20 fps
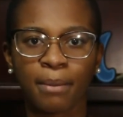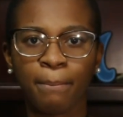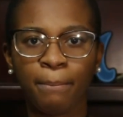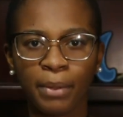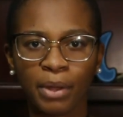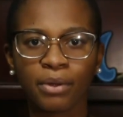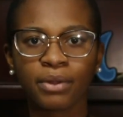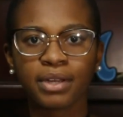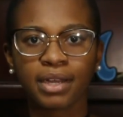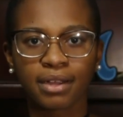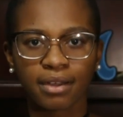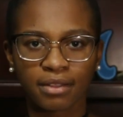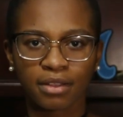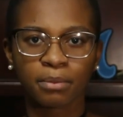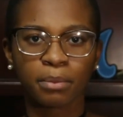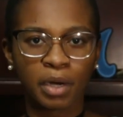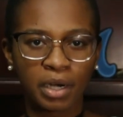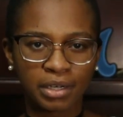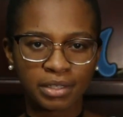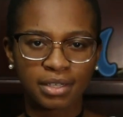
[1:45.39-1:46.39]
building on the
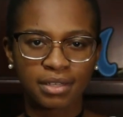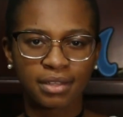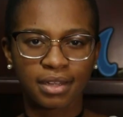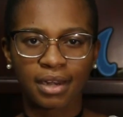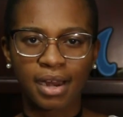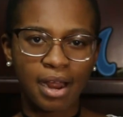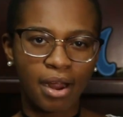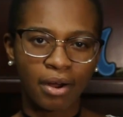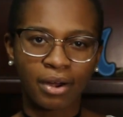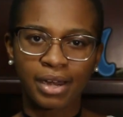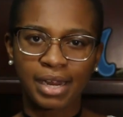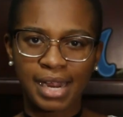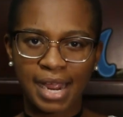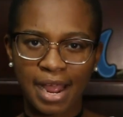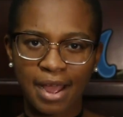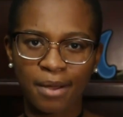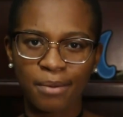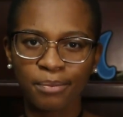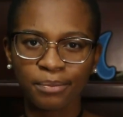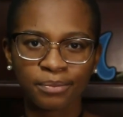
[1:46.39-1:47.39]
person that I already
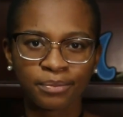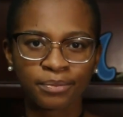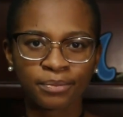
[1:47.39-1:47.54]
am.